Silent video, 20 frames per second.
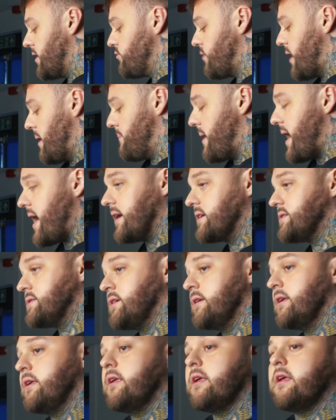rep max.
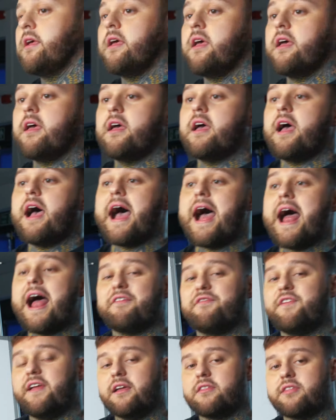I
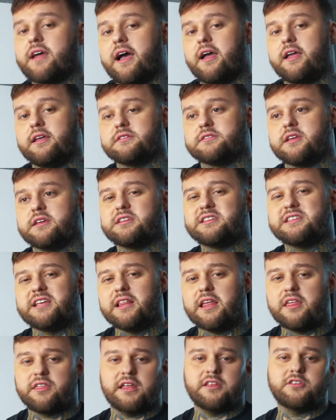think that is a
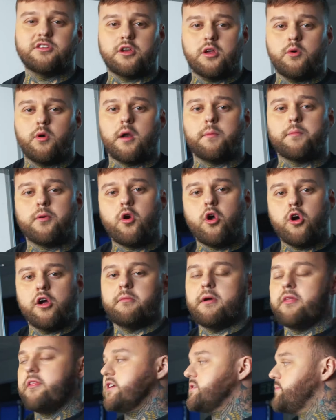silly thing to do on a
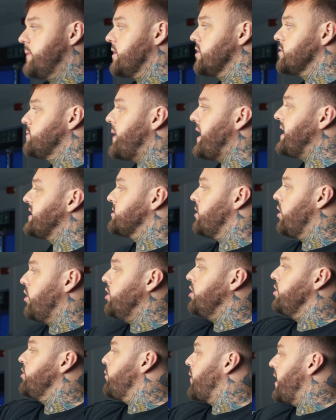program like this because basically
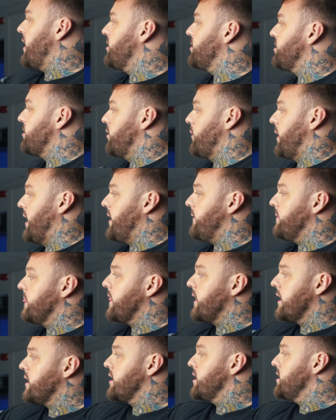all the way through it,
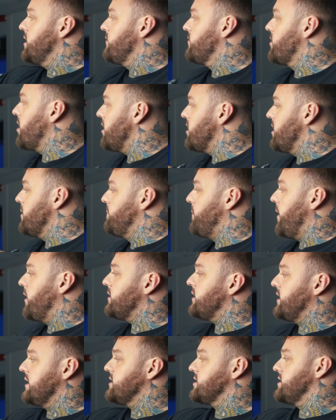you've got your
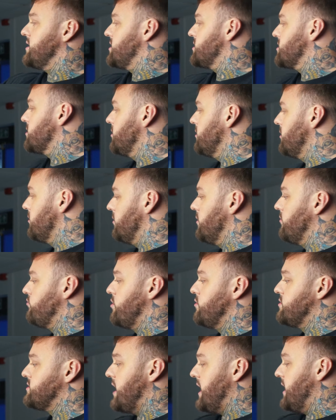body into this
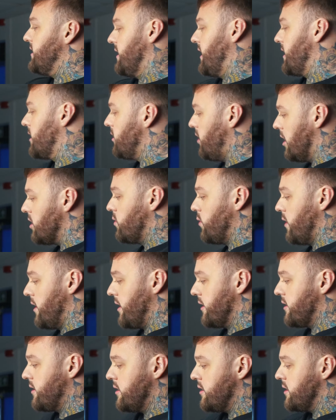routine like
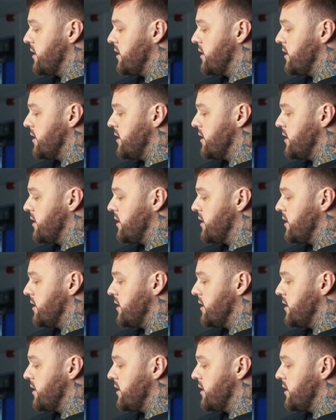clockwork,